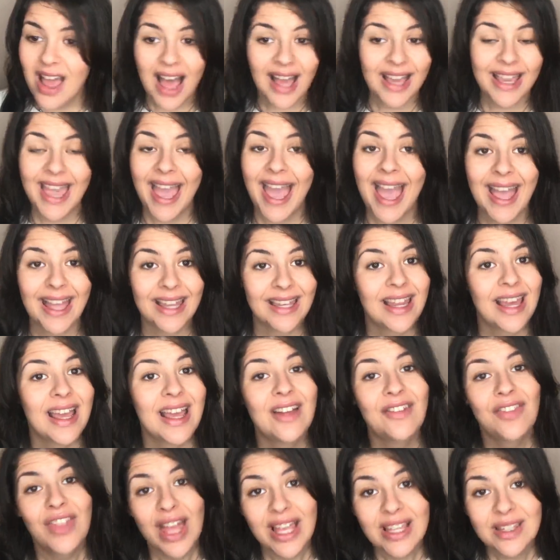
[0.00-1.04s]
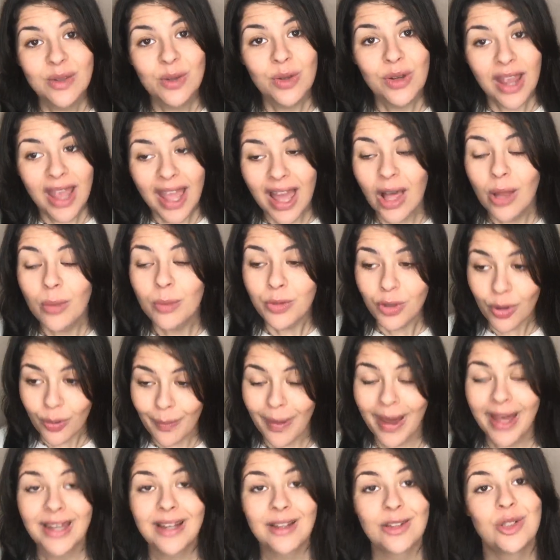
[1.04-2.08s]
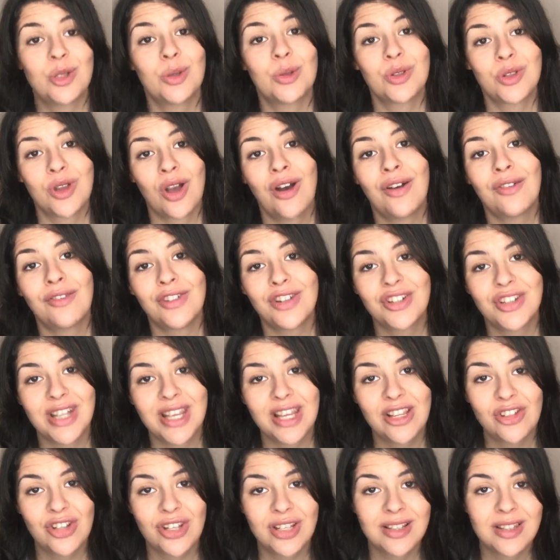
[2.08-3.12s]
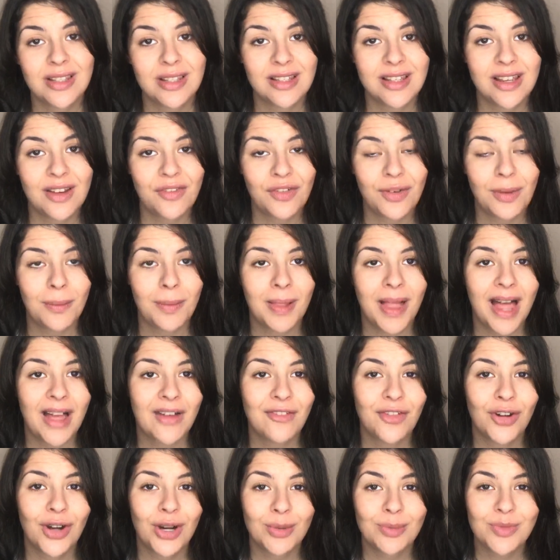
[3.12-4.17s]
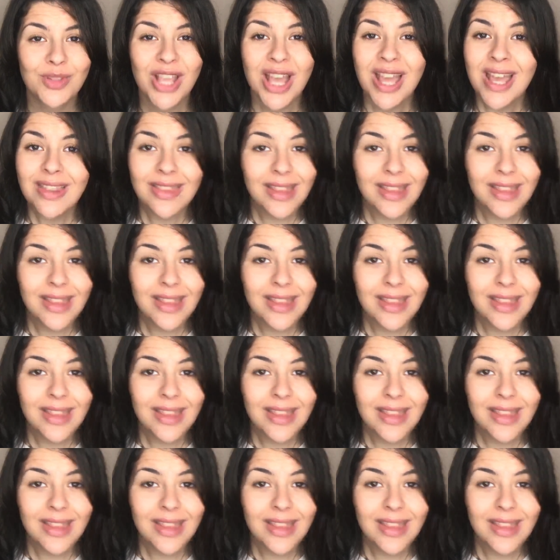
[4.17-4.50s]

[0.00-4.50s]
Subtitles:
again, if that's going to help you manage those conversations in different platforms,